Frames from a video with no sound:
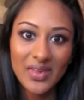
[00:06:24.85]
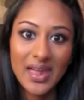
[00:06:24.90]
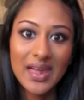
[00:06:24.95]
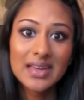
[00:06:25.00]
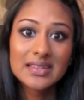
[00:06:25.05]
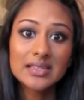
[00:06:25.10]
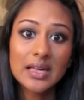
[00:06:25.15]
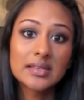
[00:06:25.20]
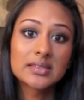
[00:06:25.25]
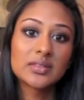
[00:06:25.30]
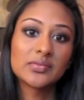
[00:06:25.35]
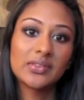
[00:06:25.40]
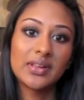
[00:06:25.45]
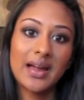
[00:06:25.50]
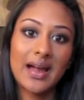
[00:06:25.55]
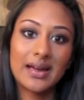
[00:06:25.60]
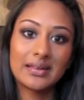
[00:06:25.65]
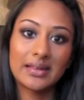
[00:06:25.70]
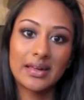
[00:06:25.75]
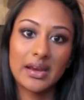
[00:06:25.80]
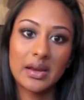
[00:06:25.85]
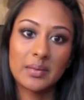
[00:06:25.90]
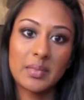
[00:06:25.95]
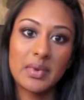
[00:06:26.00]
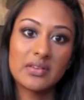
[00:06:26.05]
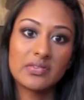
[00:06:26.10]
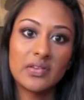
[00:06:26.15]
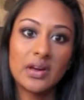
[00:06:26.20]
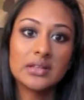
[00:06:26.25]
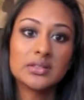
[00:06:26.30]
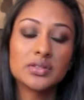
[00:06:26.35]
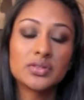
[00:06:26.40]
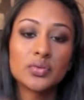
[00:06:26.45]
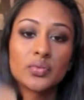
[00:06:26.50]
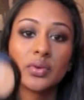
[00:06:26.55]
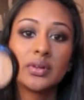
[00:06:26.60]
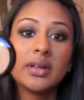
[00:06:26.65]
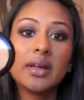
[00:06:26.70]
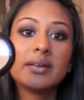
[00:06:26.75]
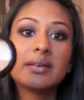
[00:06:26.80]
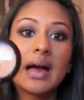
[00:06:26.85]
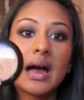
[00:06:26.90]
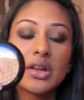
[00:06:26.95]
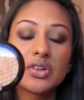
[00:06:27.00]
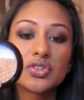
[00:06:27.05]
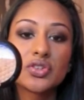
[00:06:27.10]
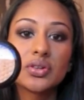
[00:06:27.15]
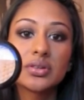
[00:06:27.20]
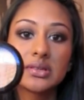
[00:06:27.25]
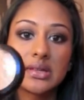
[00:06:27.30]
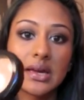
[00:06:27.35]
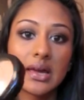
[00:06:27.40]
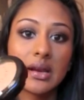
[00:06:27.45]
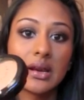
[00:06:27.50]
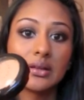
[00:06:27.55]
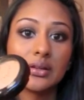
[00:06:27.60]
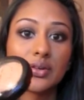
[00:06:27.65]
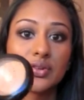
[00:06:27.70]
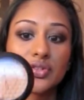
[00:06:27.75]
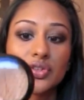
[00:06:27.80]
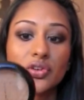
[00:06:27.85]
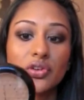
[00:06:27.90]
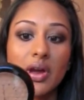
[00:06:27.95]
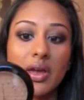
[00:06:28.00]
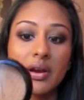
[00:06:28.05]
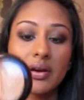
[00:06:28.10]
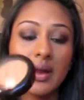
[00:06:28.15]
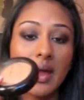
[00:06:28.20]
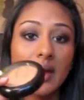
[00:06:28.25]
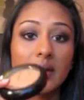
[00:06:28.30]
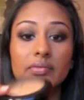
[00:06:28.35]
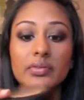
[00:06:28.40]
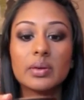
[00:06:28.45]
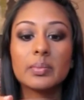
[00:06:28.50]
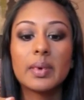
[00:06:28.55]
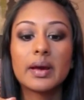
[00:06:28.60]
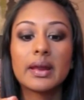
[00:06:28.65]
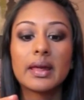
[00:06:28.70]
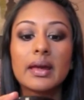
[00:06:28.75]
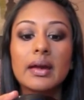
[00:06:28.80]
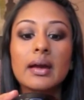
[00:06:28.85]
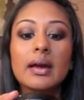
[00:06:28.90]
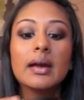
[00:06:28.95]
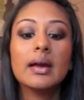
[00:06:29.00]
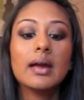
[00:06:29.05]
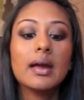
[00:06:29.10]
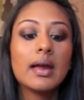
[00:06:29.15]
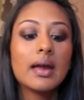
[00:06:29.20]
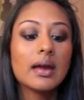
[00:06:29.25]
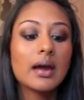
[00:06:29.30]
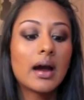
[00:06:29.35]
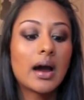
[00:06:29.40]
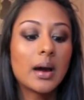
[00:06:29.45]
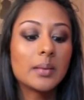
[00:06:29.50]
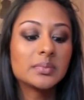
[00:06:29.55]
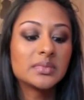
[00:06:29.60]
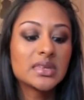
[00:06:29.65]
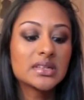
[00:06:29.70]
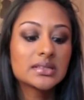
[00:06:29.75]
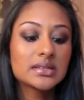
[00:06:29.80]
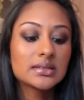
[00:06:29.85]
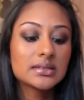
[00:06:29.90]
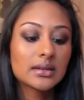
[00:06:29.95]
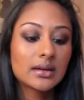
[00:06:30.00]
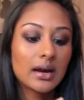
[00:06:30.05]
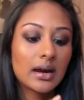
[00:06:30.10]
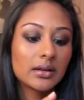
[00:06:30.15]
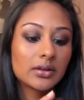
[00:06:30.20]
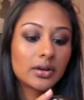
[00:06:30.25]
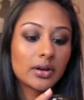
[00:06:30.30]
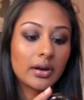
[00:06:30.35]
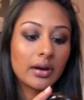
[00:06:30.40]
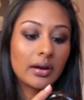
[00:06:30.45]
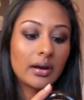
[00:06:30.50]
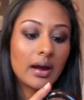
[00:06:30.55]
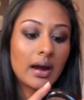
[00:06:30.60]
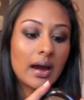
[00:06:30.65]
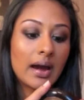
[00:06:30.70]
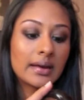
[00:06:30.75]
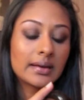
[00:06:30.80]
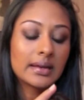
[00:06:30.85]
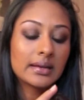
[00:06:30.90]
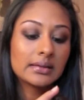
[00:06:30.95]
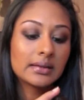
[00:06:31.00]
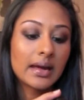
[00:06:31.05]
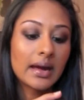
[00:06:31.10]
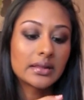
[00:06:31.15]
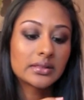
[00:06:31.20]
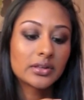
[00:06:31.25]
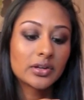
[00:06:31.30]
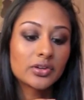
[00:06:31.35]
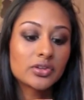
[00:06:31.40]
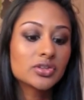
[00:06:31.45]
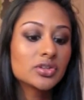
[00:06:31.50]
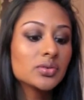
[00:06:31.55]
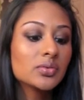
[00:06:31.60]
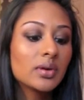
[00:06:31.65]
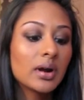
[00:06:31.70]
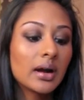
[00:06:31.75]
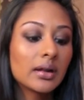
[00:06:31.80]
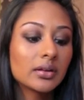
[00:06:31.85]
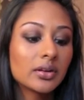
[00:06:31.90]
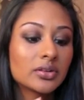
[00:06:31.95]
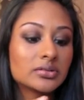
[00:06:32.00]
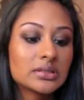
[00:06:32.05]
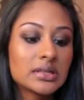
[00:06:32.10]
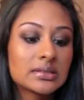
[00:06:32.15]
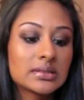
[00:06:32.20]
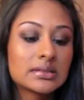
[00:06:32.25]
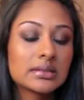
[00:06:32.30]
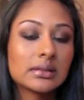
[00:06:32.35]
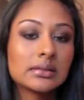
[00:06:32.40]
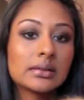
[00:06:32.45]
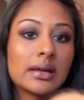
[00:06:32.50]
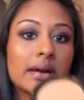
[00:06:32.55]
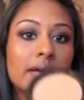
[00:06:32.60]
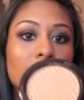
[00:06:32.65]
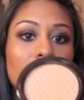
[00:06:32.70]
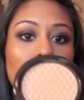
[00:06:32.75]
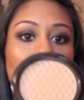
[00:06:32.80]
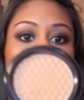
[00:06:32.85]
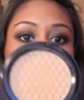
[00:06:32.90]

excessively highlighting my face. It's a really natural thing and it looks great on everybody. This is the color Honey Light. There are two colors. This is the lighter